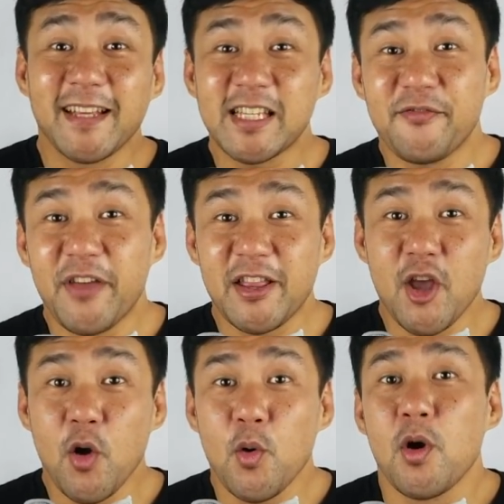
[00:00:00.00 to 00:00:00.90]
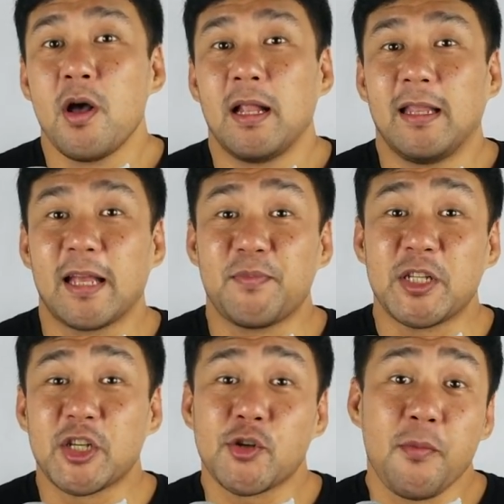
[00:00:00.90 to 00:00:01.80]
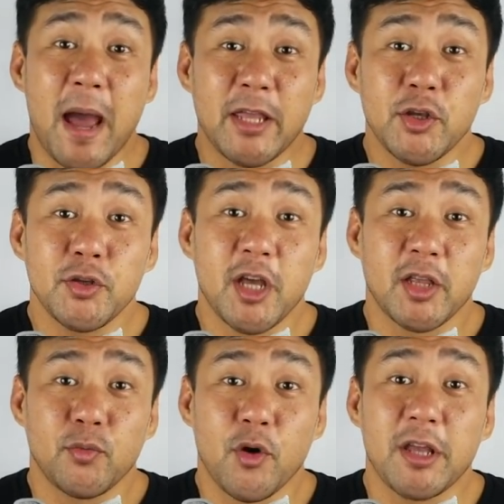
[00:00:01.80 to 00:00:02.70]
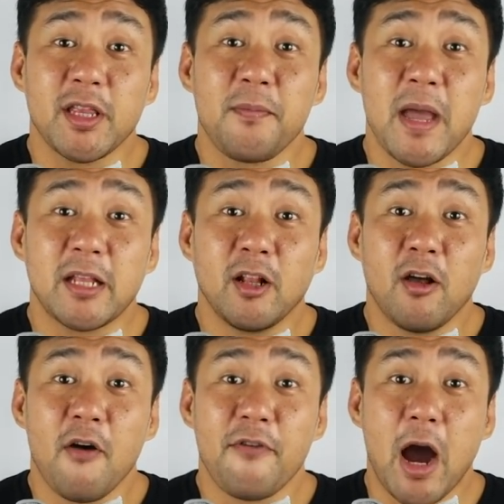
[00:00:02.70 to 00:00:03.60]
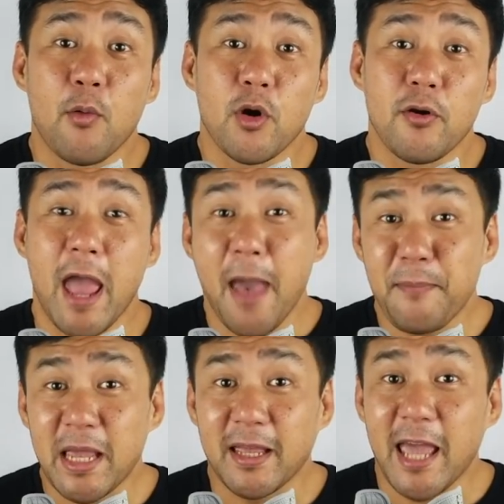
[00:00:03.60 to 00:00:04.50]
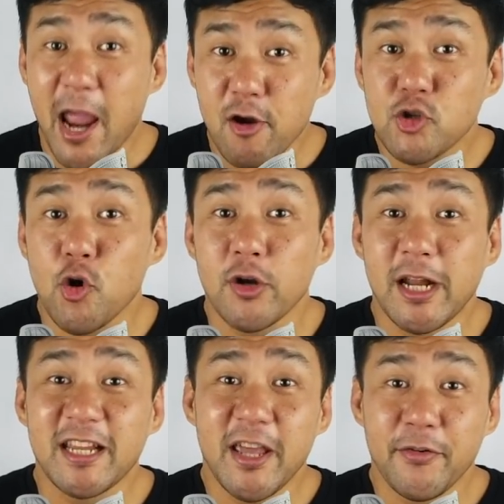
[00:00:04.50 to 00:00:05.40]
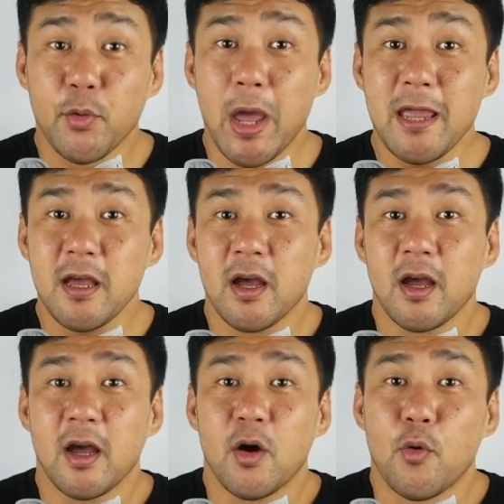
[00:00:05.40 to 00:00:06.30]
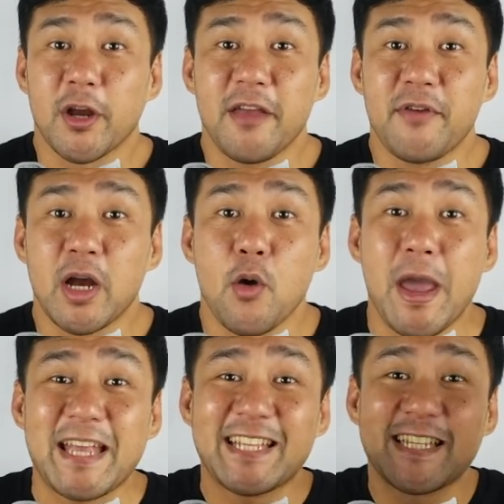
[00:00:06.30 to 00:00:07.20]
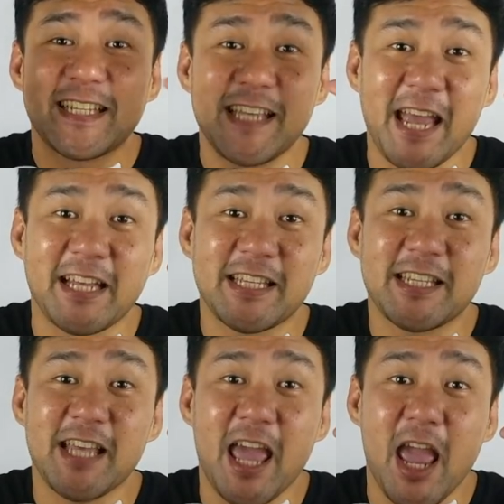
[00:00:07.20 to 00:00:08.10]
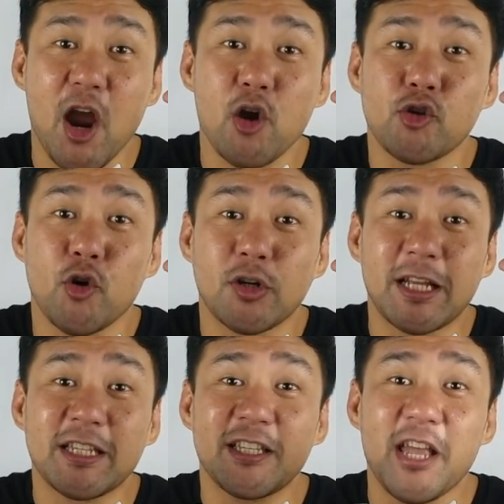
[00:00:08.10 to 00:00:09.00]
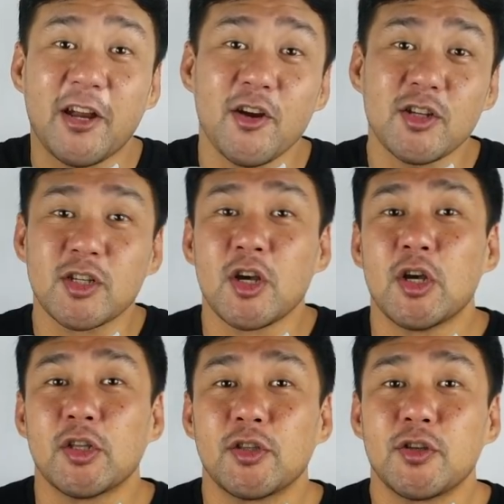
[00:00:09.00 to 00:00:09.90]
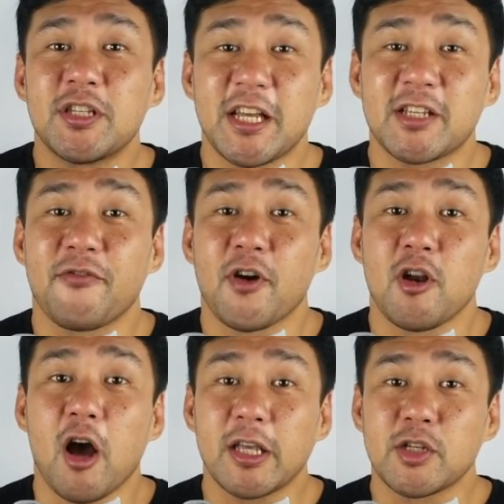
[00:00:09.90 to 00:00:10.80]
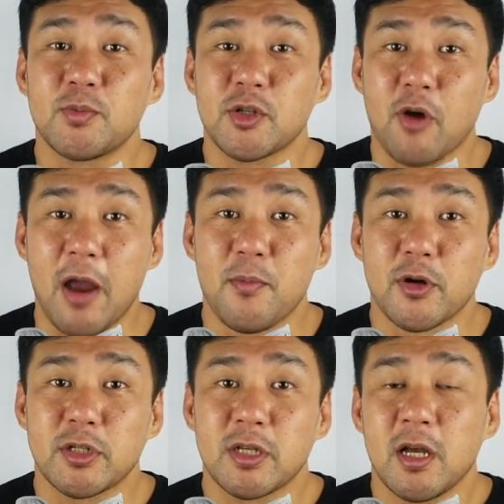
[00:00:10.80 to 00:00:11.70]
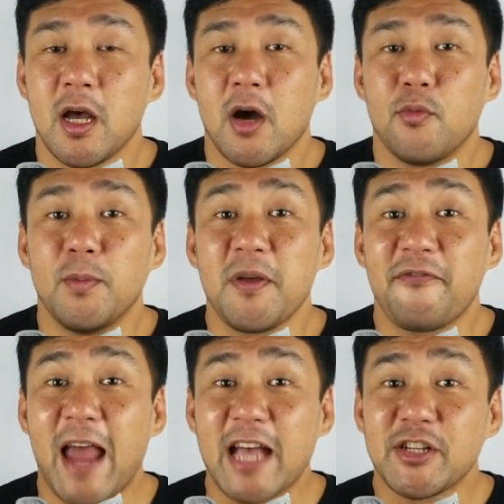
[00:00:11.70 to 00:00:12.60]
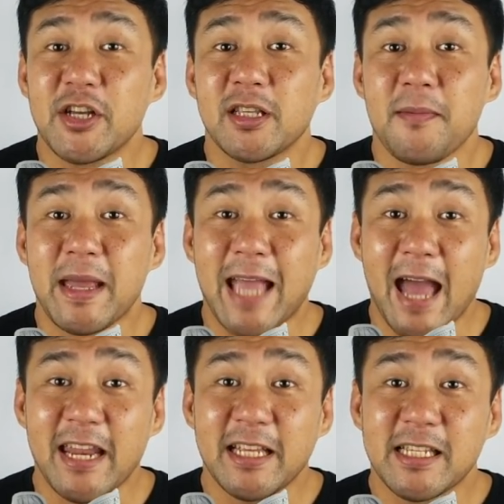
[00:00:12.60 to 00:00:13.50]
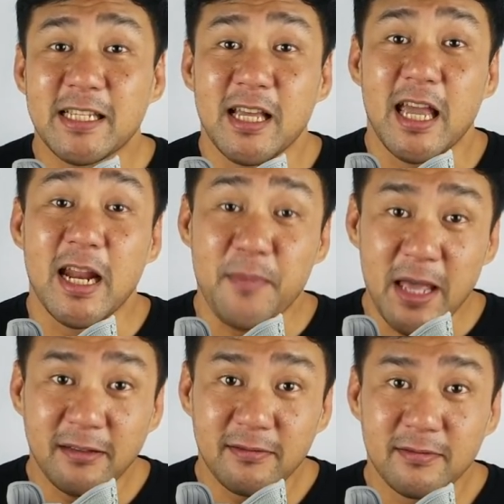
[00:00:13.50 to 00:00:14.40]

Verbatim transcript: this video, let me just remind you that we're in the middle of our epic Air Jordan giveaway. We're giving away 6 Air Jordan sneakers to 6 of our lucky subscribers. We'll be flashing the mechanics in a bit.